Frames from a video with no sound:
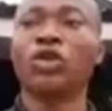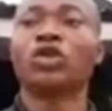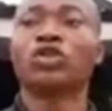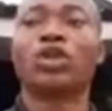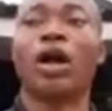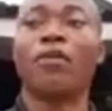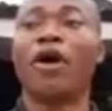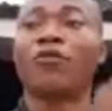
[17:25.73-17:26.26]

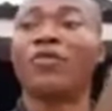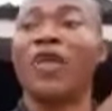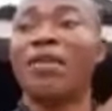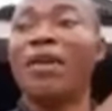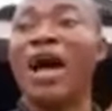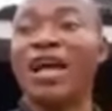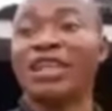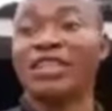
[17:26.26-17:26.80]
some of them
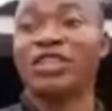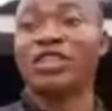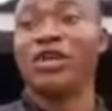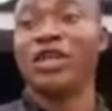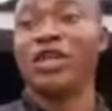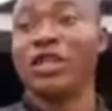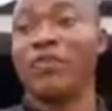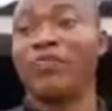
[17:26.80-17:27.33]
are still
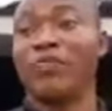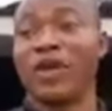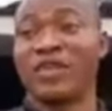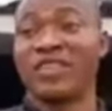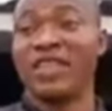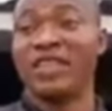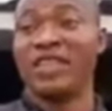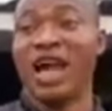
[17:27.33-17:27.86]
in the
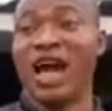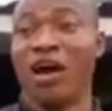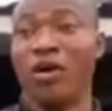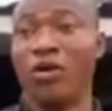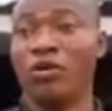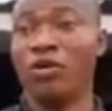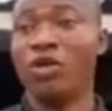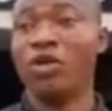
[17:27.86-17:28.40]
prison now.